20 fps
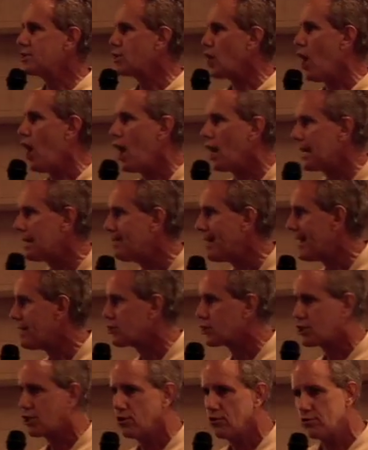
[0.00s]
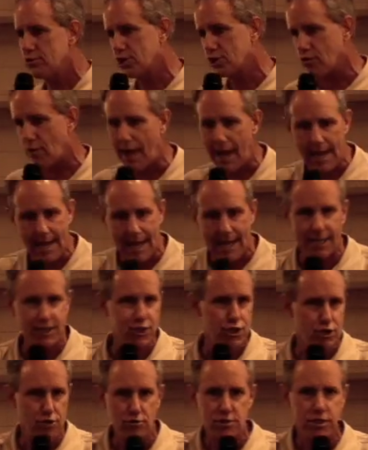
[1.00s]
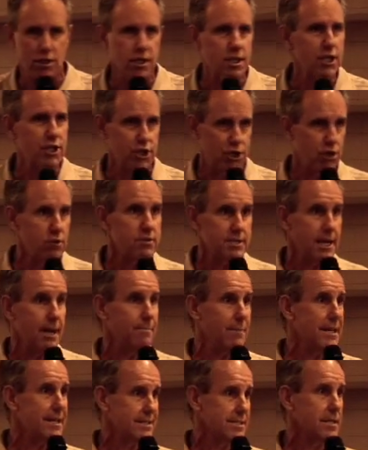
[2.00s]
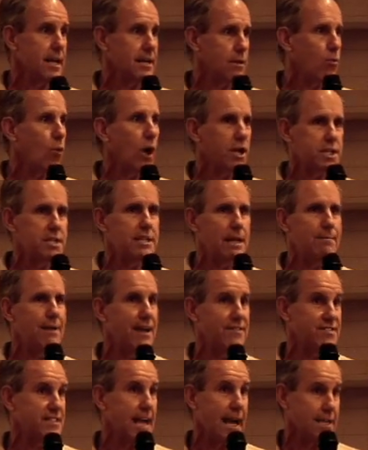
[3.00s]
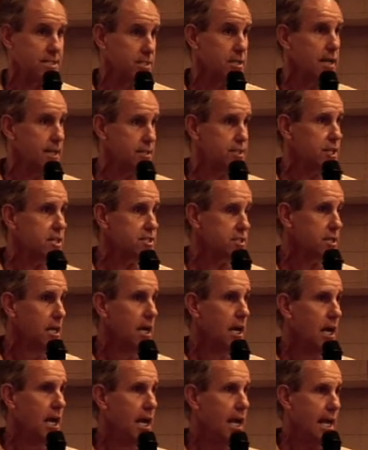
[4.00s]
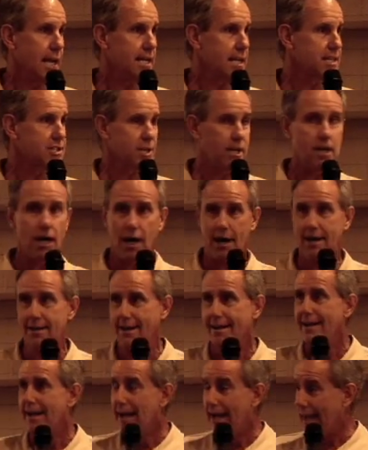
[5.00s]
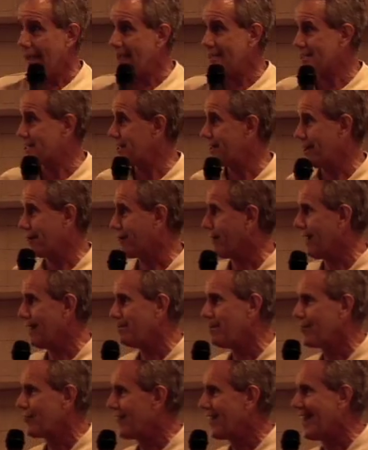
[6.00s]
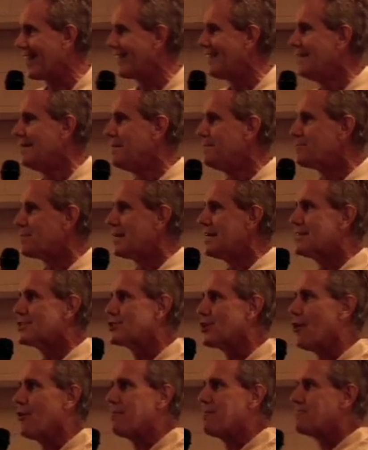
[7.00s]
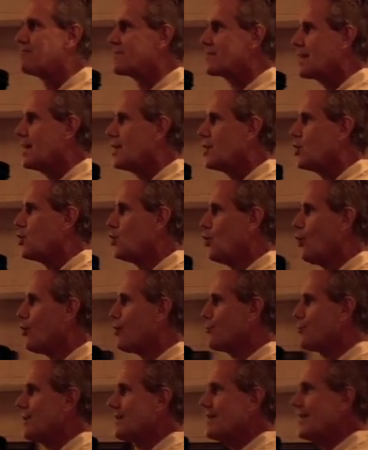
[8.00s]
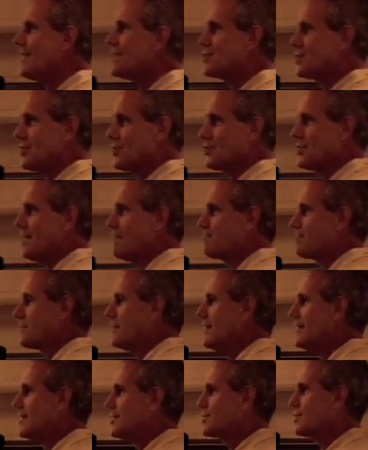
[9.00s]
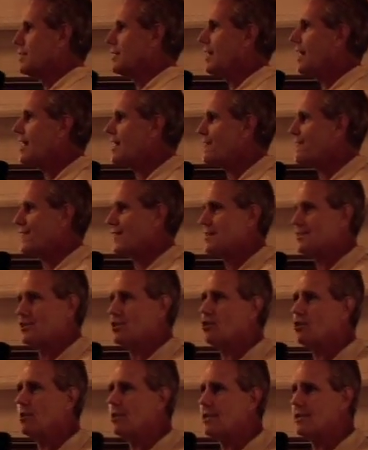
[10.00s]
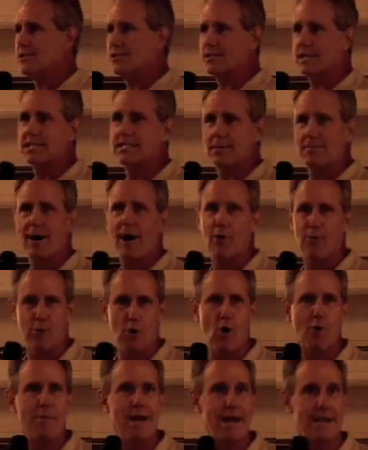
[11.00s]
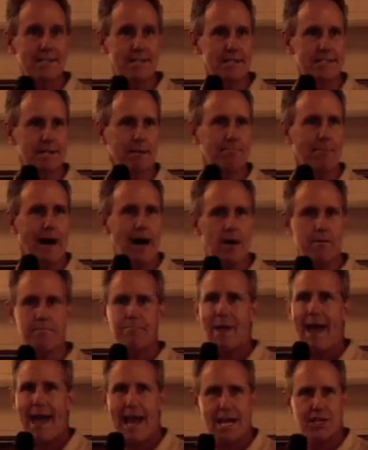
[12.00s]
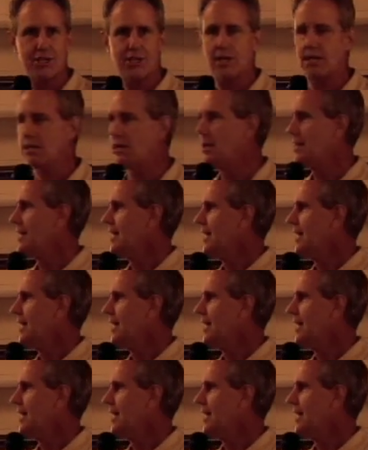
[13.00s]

talk about shoes, try on shoes, look at shoes, I mean, it's like watching them have sex. It's just... it's an incredible thing. So your relationship to life is about romance. It's about passion.